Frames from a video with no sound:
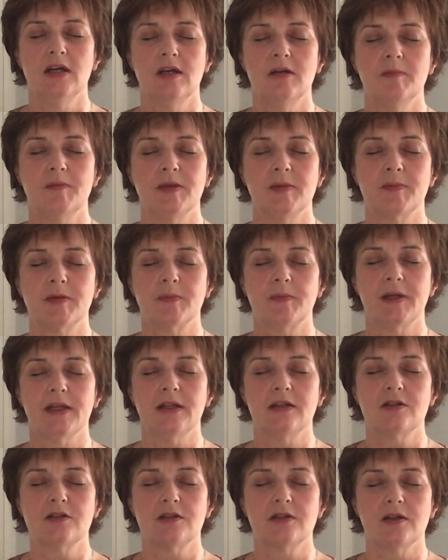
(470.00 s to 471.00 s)
be
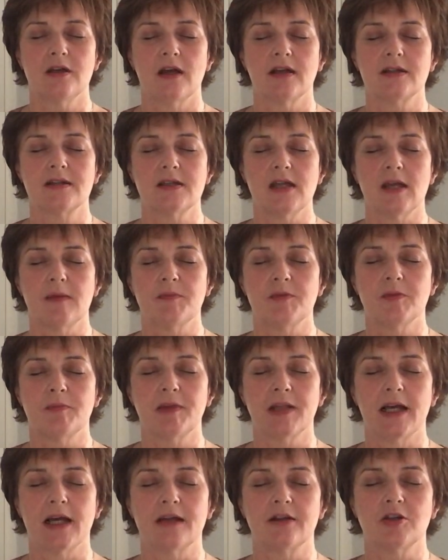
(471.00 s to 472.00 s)
prepared to accept the
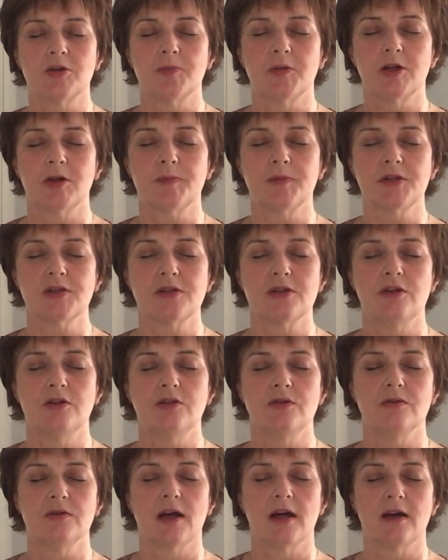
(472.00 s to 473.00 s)
plan and the purpose that
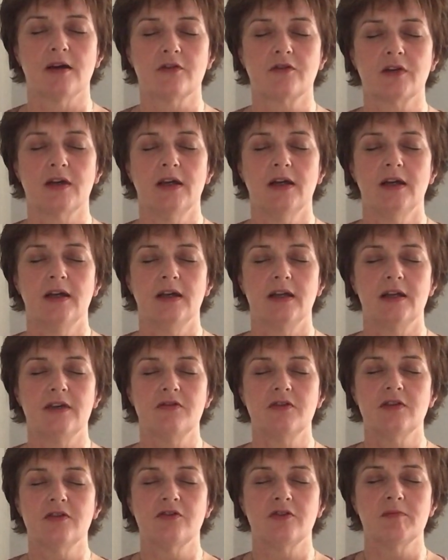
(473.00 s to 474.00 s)
you have,
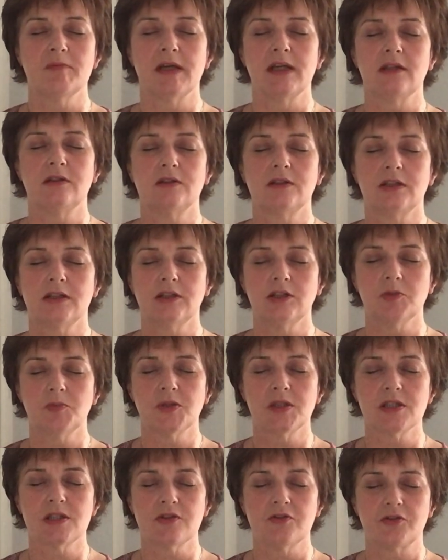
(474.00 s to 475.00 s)
even if it might look a little
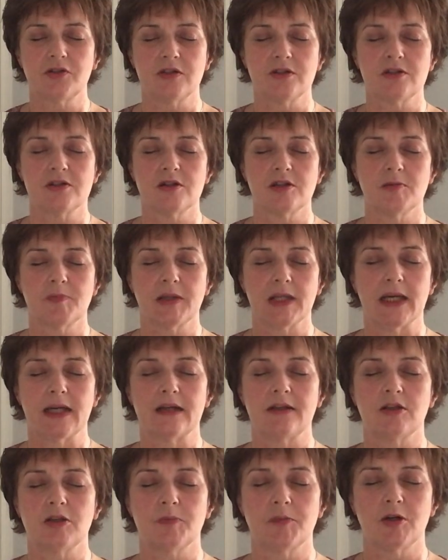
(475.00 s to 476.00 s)
bit different to the plan
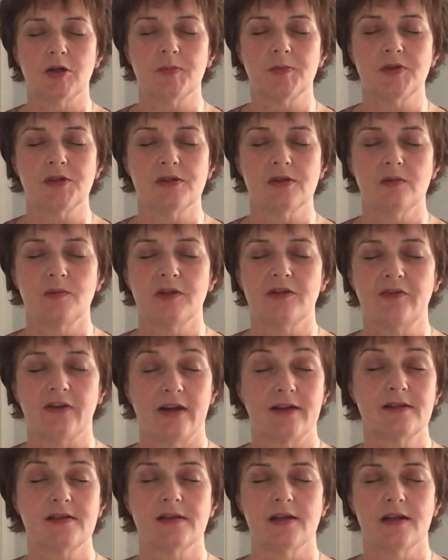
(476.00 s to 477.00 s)
and the purpose that we
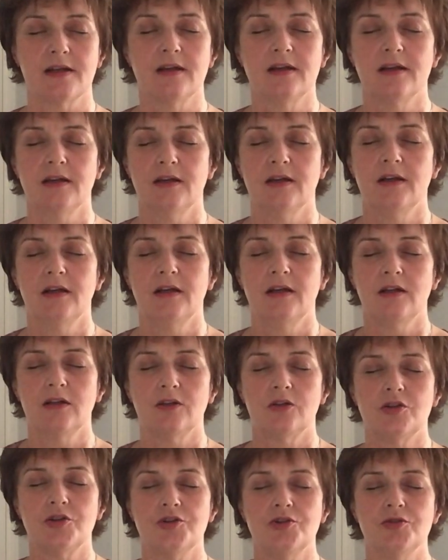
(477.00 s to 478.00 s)
fancy.
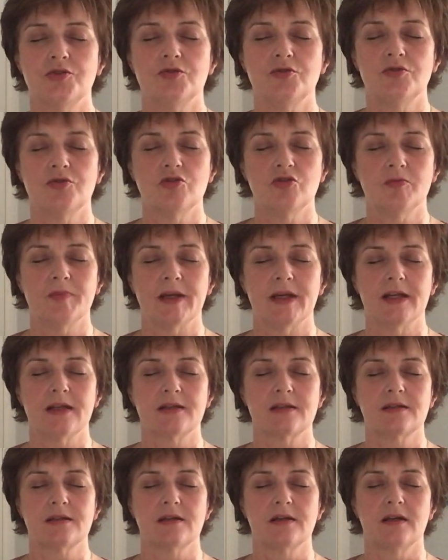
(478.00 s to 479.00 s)
Lord, you do know
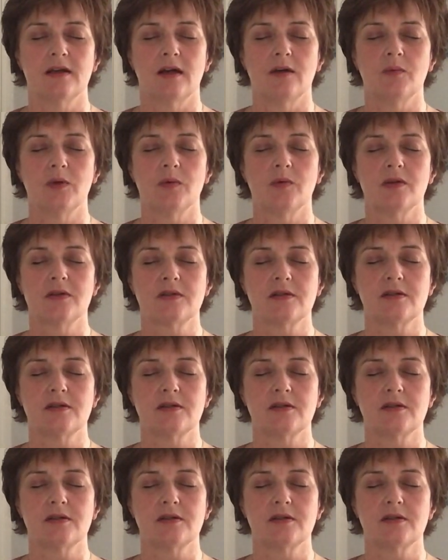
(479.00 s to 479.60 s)
best, and we want to